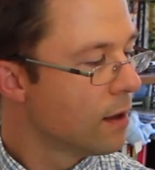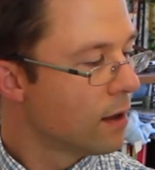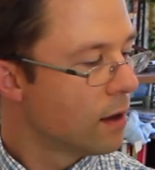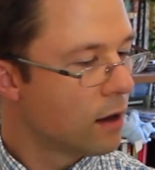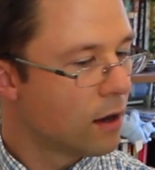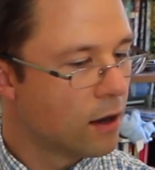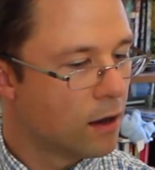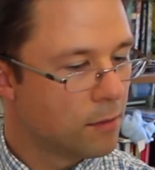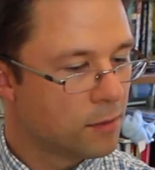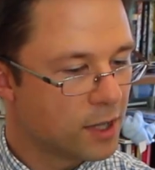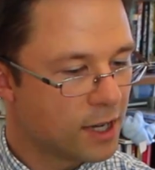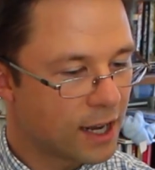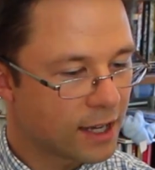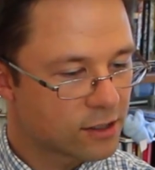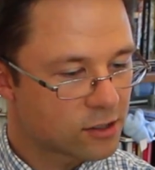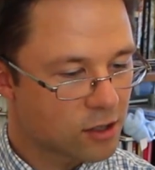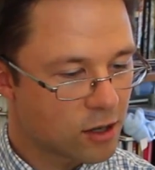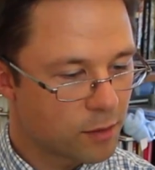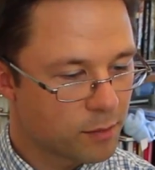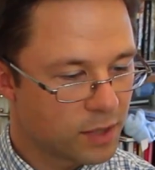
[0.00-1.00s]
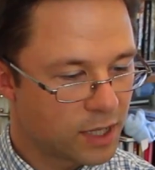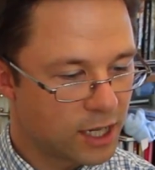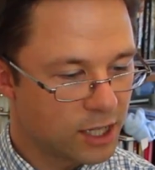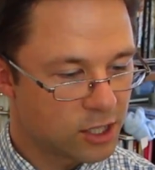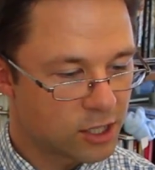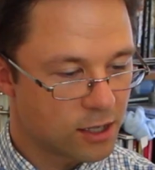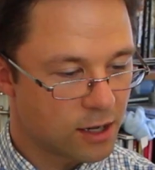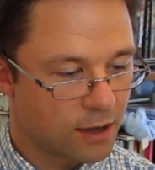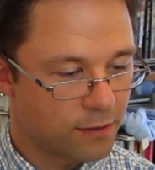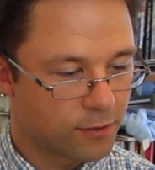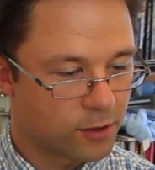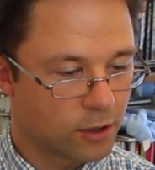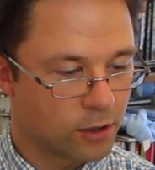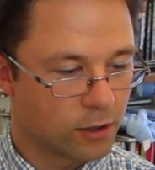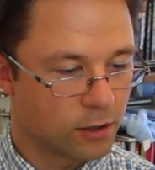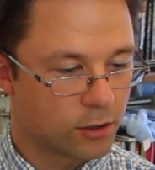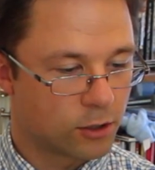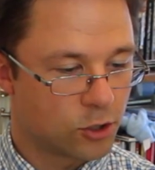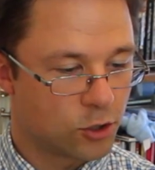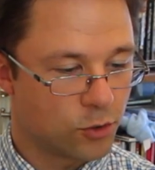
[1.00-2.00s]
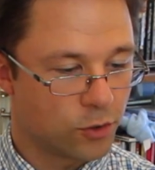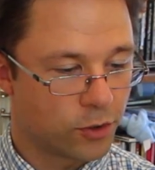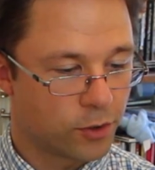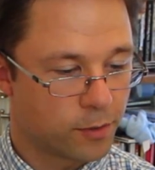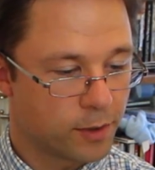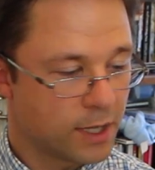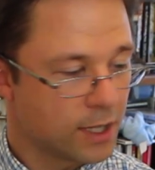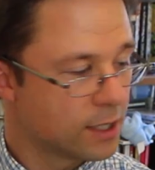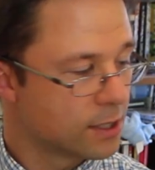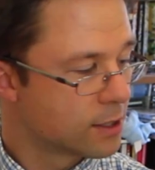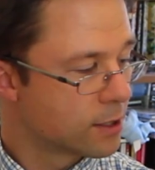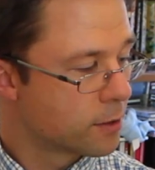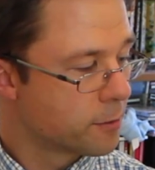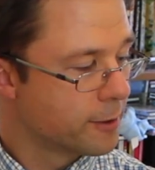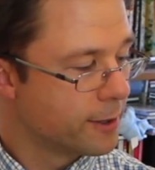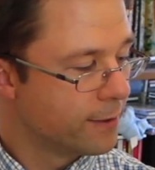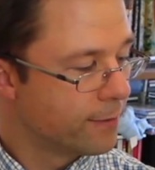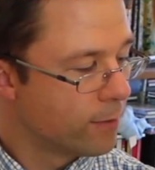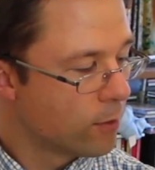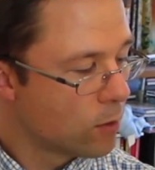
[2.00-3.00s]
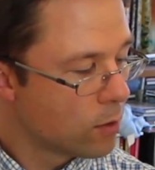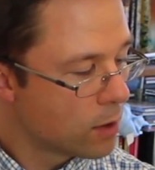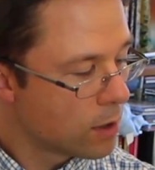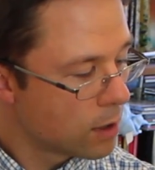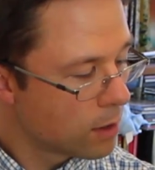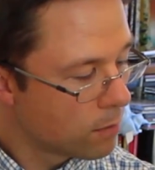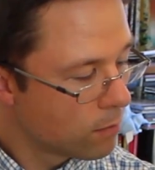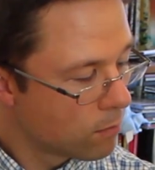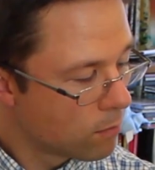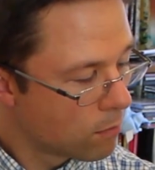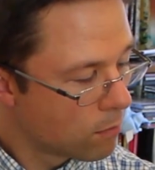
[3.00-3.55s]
The next combination after 2-3 is 3-4.